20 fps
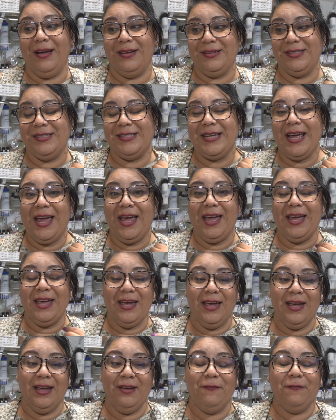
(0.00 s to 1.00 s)

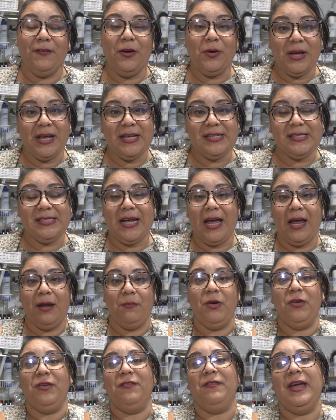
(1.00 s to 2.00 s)
stay focused and
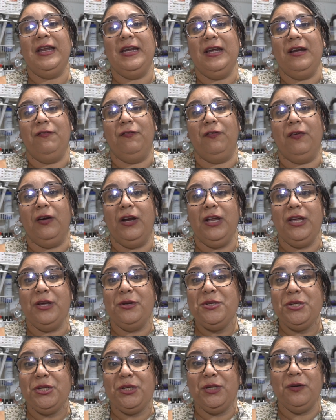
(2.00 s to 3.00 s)
motivated for
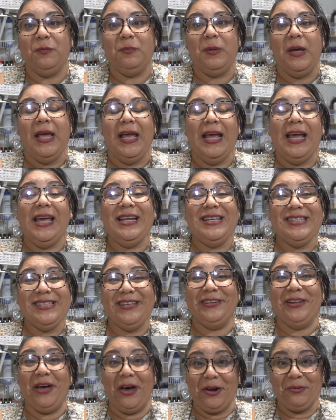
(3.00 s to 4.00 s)
YouTube. It is
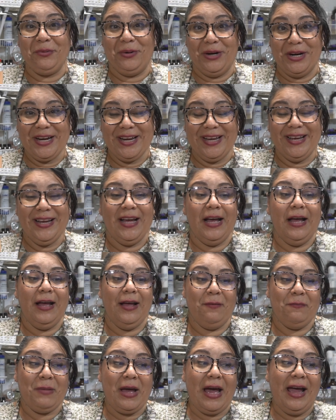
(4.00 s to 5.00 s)
a lot of work.
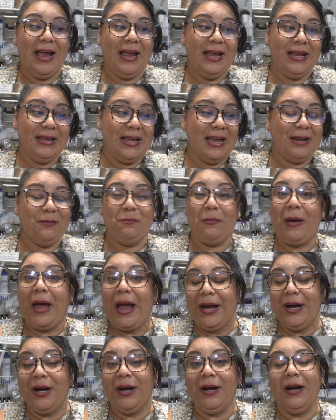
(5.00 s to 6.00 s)
I
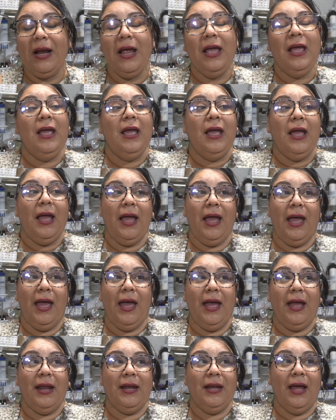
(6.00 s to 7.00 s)
admire
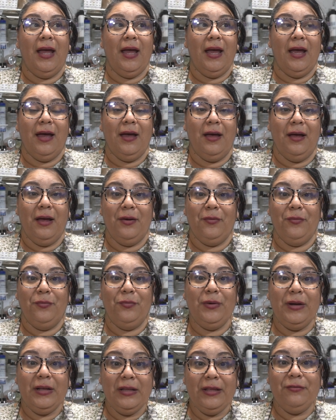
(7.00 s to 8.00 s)
and
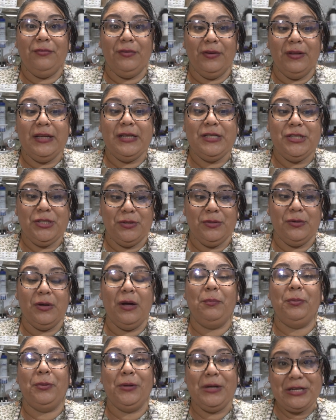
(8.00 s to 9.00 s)
really do
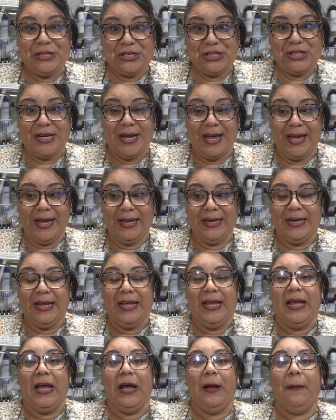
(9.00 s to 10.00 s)
appreciate
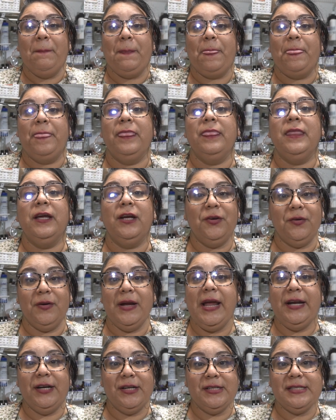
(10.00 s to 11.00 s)
the
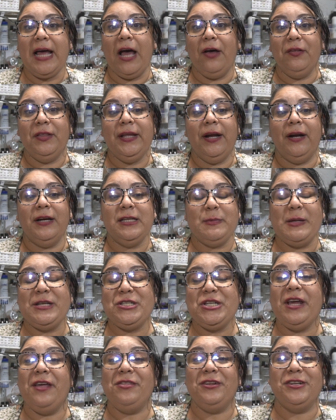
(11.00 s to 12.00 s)
creators out there,
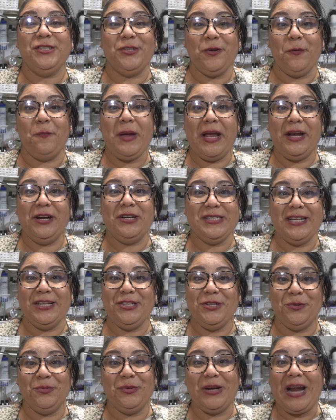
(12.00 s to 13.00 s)
especially other soap makers that
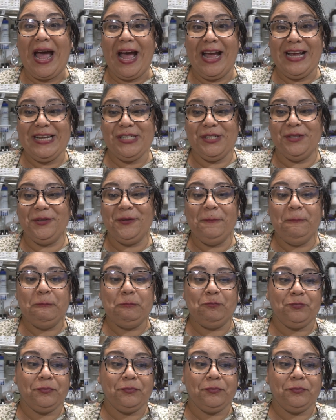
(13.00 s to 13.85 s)
do what I do,